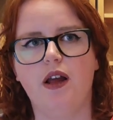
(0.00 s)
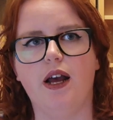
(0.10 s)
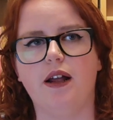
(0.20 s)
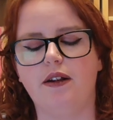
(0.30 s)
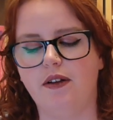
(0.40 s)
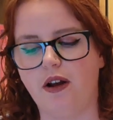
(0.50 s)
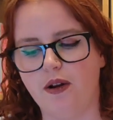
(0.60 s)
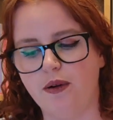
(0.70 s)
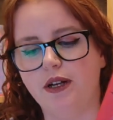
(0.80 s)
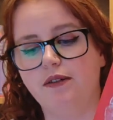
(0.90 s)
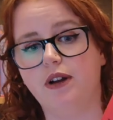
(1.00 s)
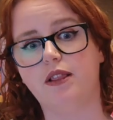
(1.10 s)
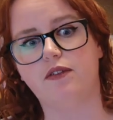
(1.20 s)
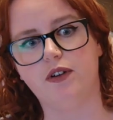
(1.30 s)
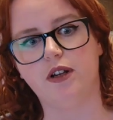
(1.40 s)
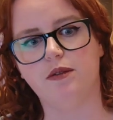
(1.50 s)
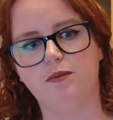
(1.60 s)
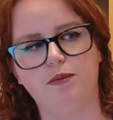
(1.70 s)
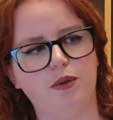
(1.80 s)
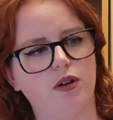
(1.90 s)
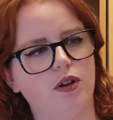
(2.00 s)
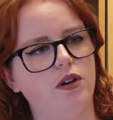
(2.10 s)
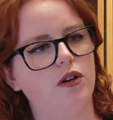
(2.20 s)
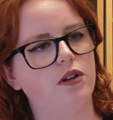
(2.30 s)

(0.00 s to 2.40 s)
and I only read the first book.